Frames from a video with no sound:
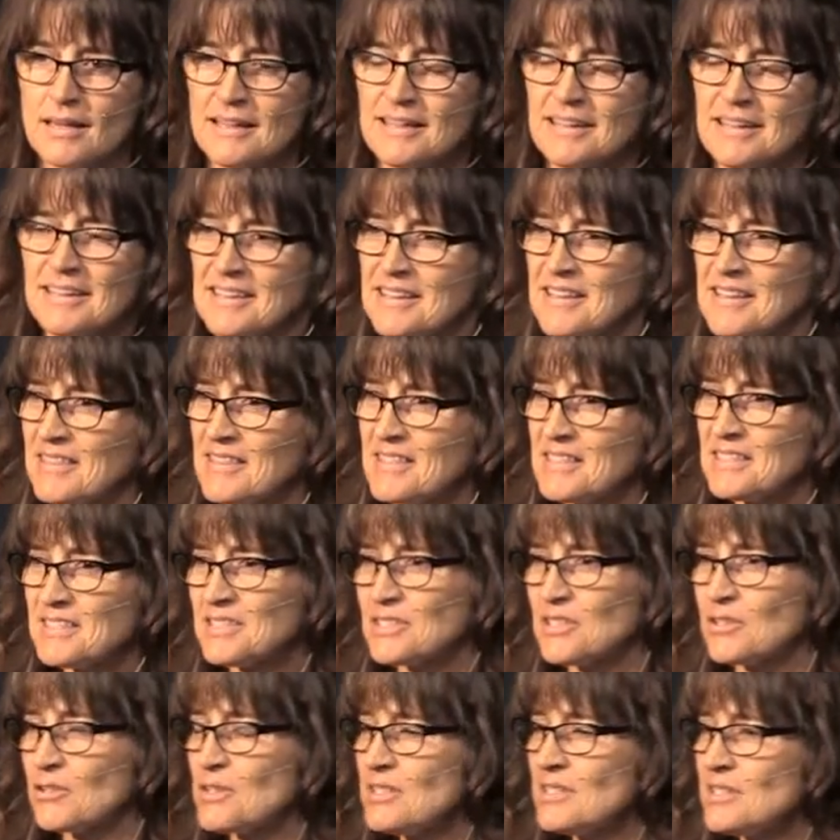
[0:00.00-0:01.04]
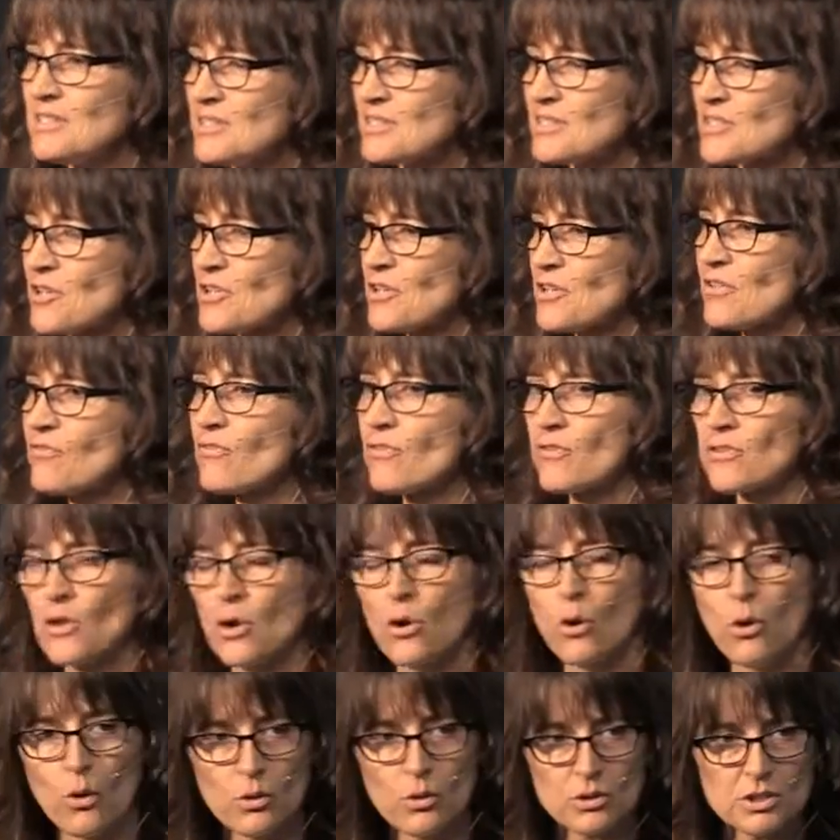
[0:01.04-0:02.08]
Uh, this series started for
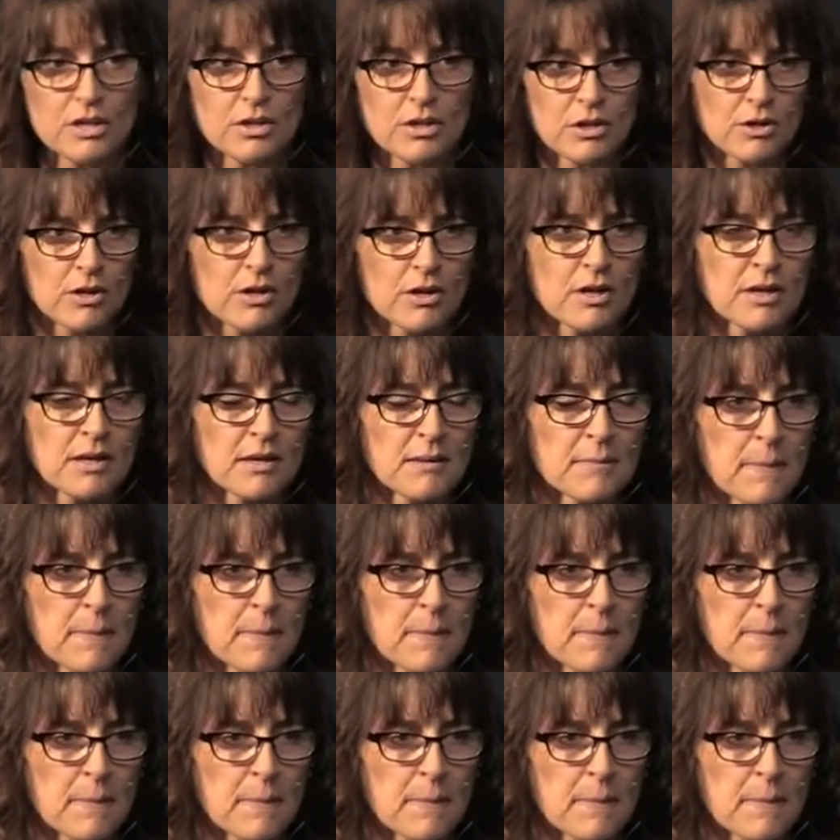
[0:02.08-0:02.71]
the whole year,